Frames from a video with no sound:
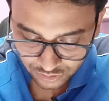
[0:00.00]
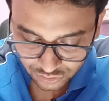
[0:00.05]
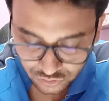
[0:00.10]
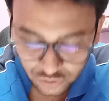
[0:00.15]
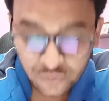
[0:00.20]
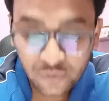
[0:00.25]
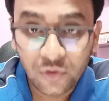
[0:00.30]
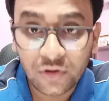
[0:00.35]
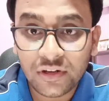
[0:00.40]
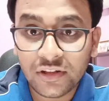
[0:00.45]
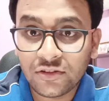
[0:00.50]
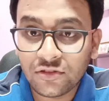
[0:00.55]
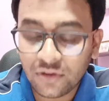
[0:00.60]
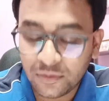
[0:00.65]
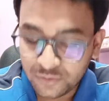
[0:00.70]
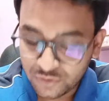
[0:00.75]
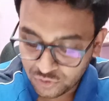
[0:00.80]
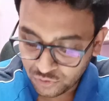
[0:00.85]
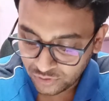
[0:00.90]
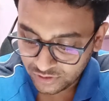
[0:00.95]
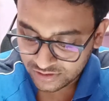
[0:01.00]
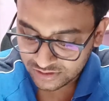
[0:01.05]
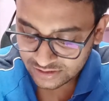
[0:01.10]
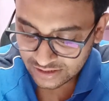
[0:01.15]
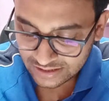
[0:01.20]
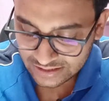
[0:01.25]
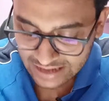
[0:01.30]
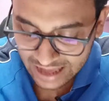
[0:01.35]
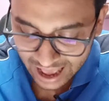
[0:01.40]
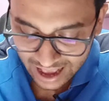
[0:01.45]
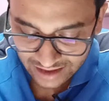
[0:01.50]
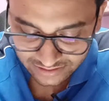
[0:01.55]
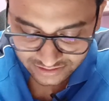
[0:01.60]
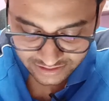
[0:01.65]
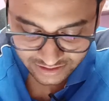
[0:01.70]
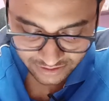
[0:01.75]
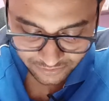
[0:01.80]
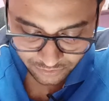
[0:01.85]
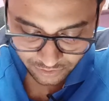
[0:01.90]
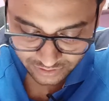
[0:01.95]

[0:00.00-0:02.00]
So 14th of June is the last day